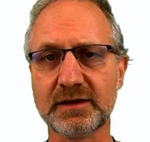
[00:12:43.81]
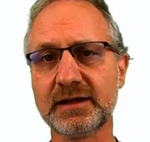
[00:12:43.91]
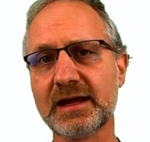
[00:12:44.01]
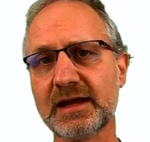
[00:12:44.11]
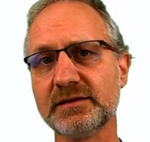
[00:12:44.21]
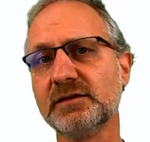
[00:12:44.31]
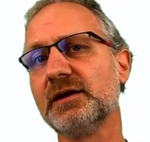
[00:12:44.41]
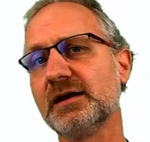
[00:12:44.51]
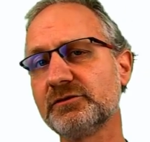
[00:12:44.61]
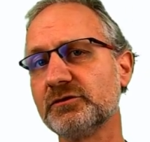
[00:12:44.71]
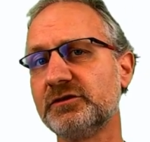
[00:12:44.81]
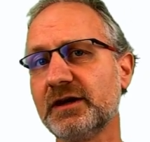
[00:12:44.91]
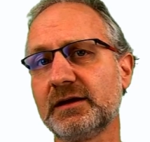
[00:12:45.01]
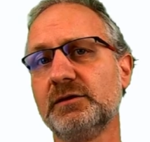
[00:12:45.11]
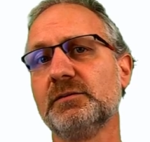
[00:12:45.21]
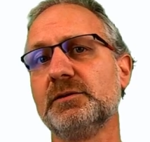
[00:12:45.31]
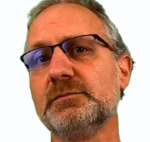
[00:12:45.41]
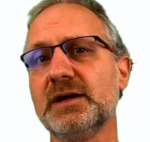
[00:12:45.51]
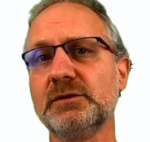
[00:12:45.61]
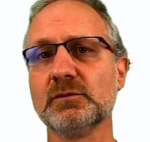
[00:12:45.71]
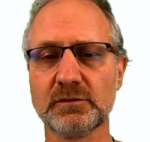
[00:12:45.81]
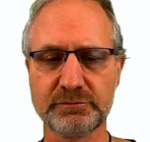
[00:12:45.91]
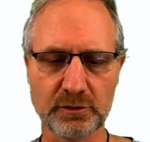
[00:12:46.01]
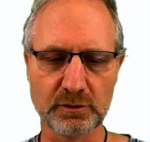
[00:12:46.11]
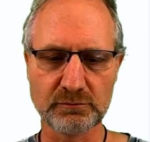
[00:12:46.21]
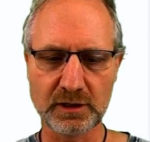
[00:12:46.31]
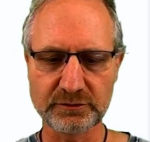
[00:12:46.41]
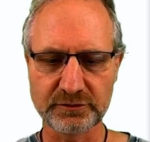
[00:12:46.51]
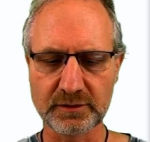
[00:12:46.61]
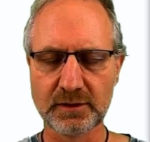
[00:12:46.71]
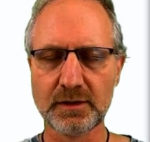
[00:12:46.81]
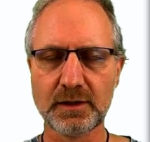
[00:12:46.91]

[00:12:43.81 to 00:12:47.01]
and again you have to check the manual of your own router